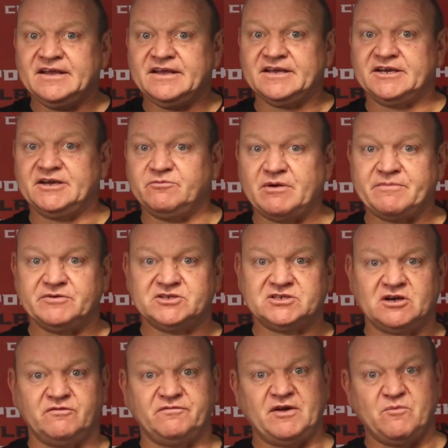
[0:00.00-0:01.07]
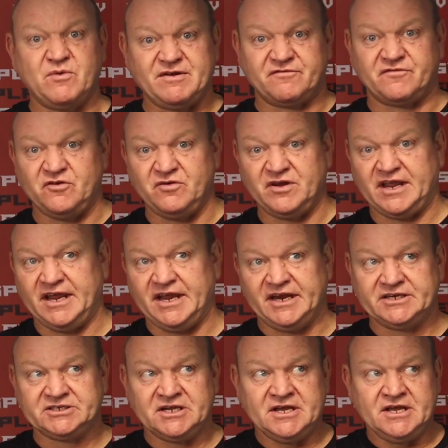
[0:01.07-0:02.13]
Went with Southend, went through the
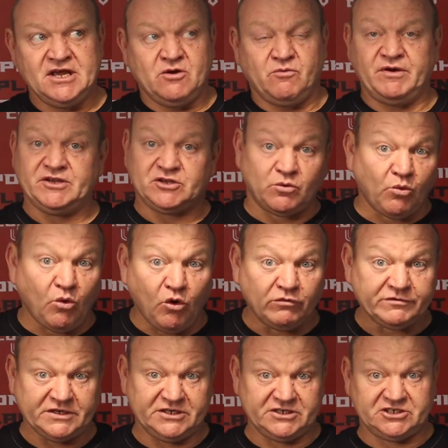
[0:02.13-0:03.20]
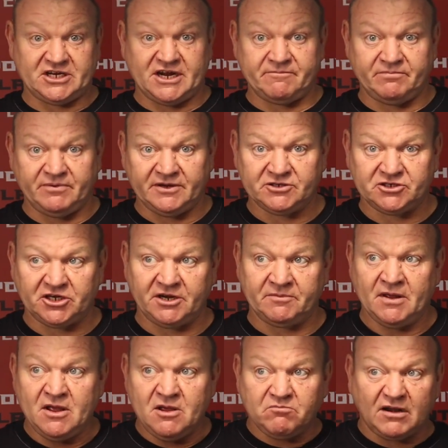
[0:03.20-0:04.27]
gears, went to Wolves in the
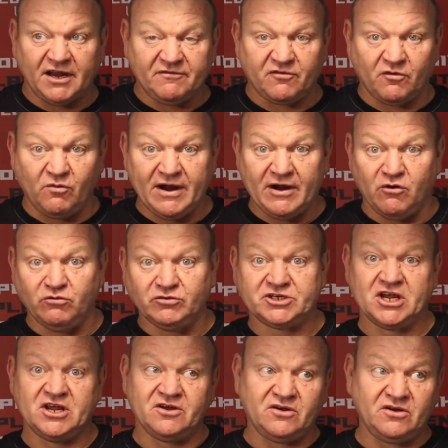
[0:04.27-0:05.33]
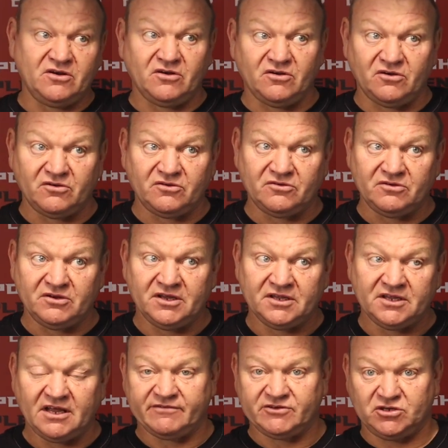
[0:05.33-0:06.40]
Championship, played for Wales on
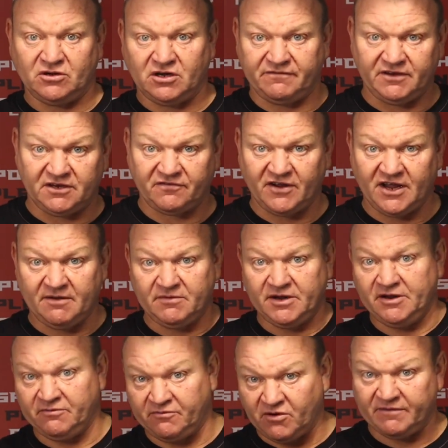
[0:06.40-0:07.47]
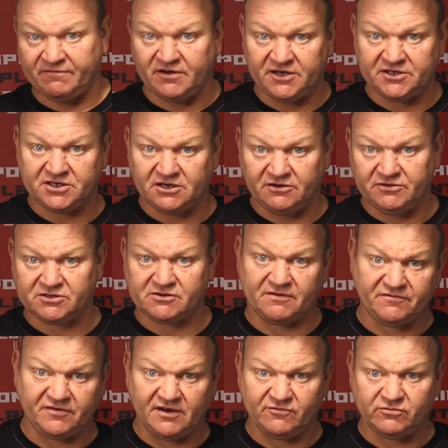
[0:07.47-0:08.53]
the other side of his family, rightfully so, his
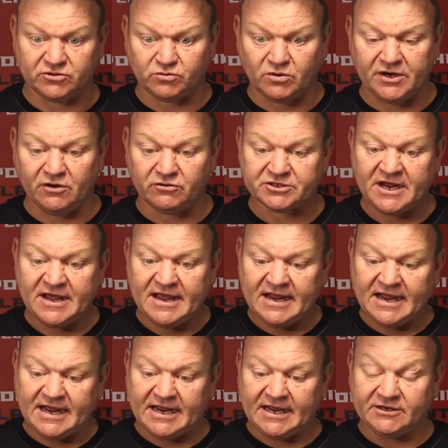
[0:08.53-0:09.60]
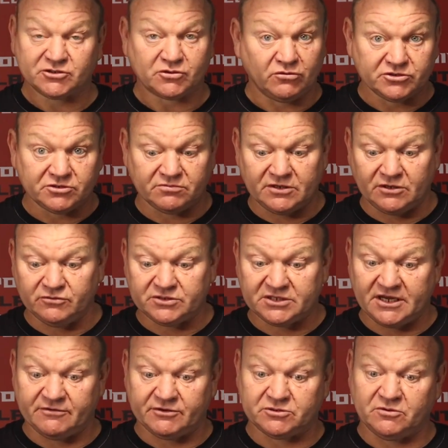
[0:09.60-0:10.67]
grandfather was Welsh, and scored some goals
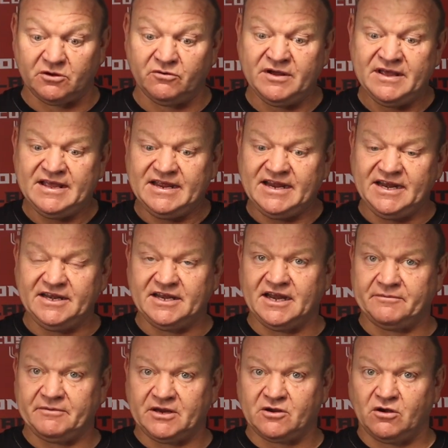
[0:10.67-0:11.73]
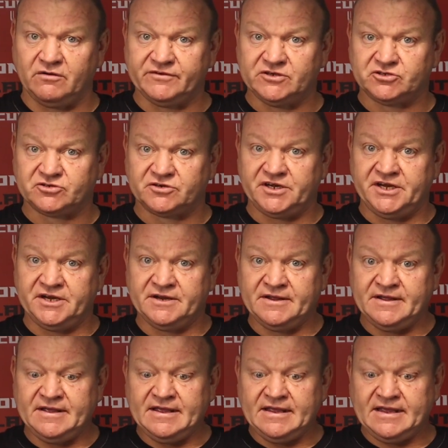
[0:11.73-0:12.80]
there as well. Ended up with Coventry
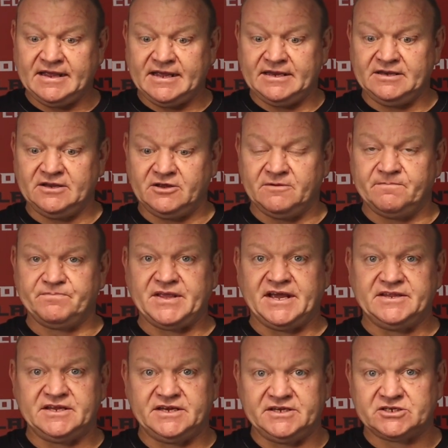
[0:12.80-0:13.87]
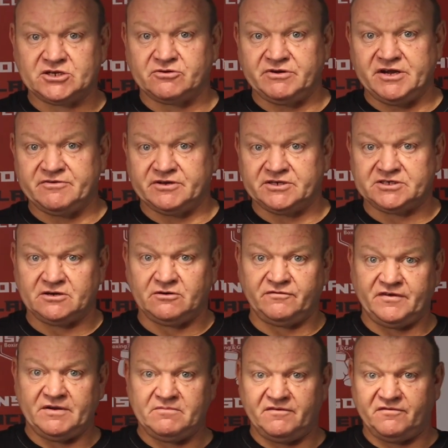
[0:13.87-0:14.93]
and ended his career at
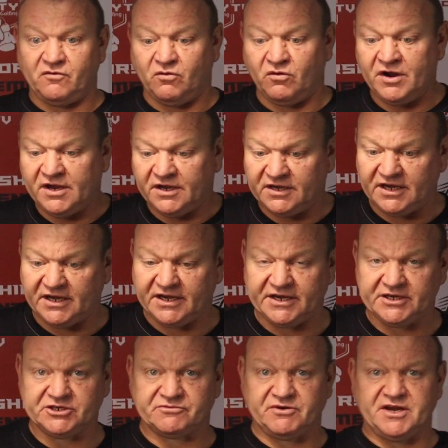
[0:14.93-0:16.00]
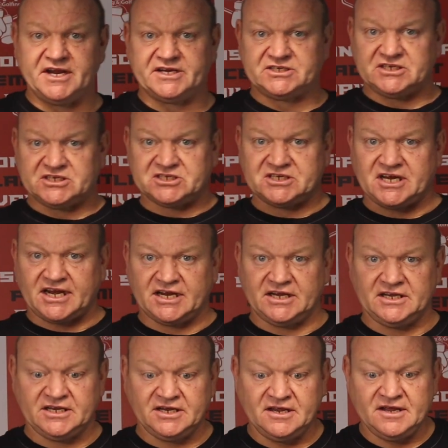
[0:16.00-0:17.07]
Southend before knee injury. Yes, the
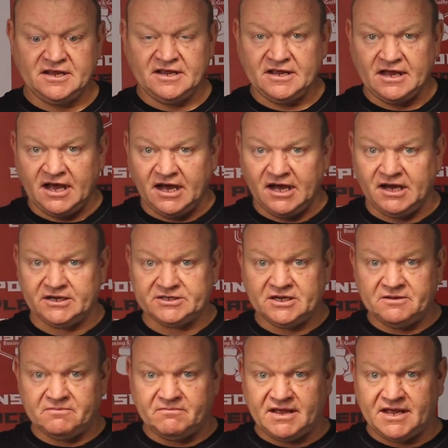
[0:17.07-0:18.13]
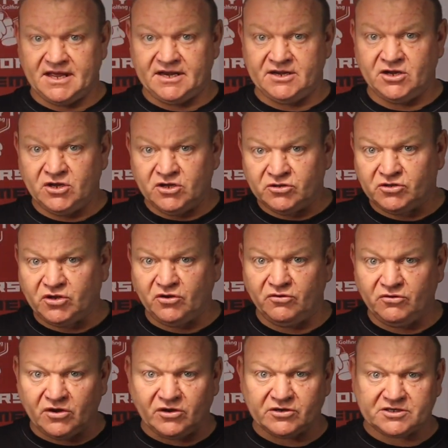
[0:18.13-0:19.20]
second hard man.
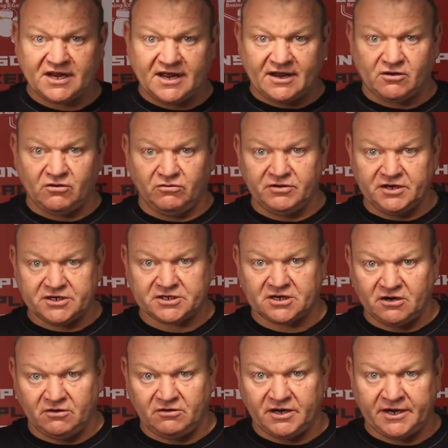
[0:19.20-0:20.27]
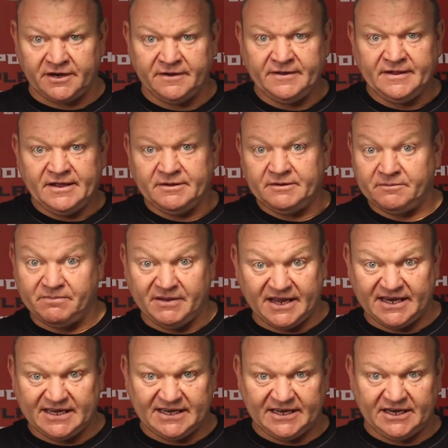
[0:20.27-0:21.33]
Do not tackle this guy
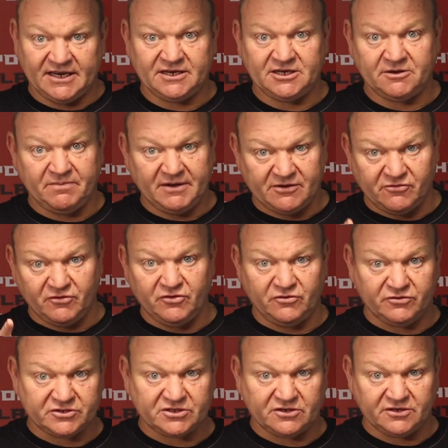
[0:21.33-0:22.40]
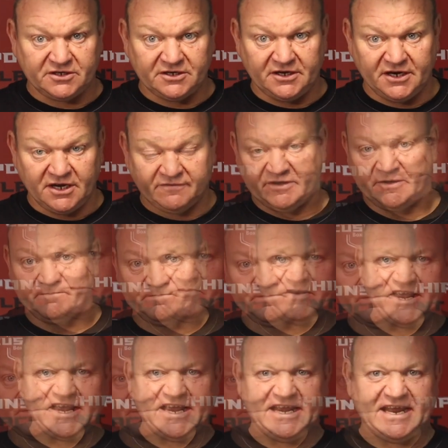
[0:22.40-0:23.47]
badly. You're better on your side than the other. Let's
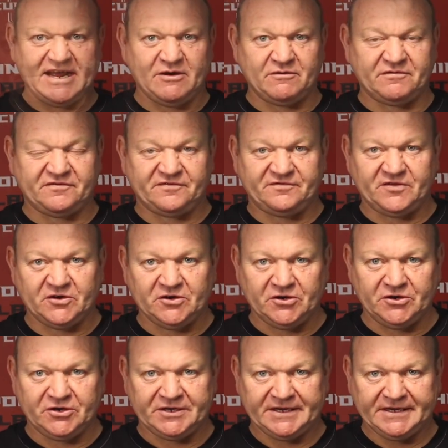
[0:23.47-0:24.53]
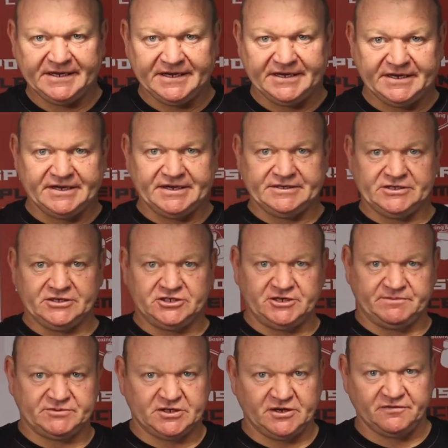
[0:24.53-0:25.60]
bring in our 3rd hard
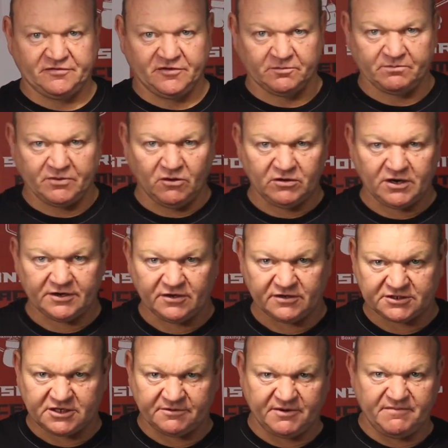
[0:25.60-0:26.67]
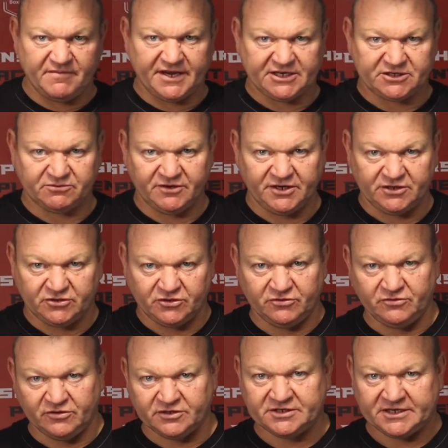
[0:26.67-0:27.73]
gypsy footballer not to be messed with. Do
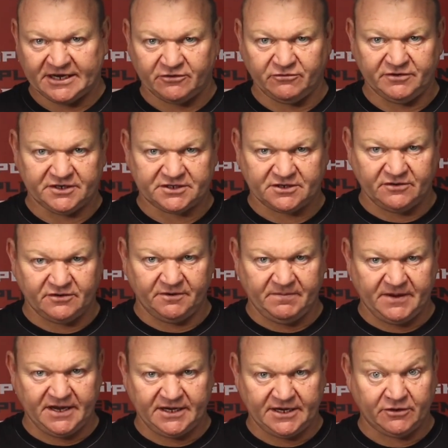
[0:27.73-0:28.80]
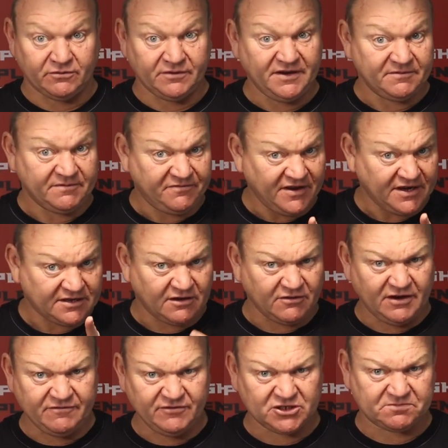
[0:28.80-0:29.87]
not tackle this guy badly, or in fact
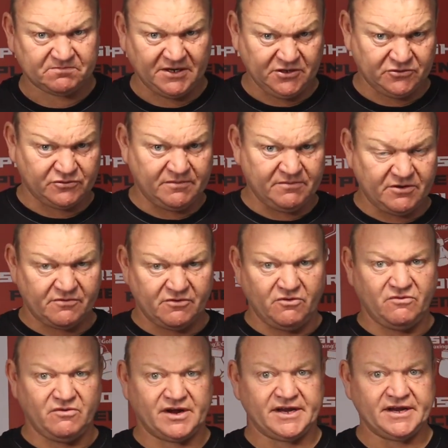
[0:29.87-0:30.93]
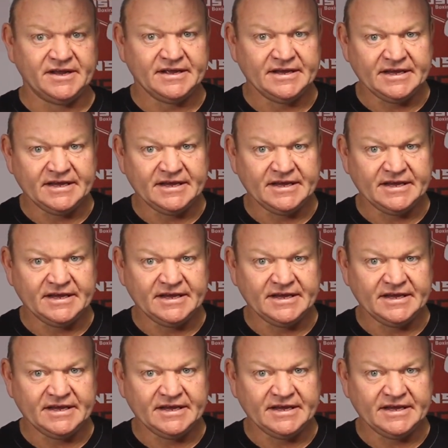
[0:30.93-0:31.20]
don't even speak to him the wrong way.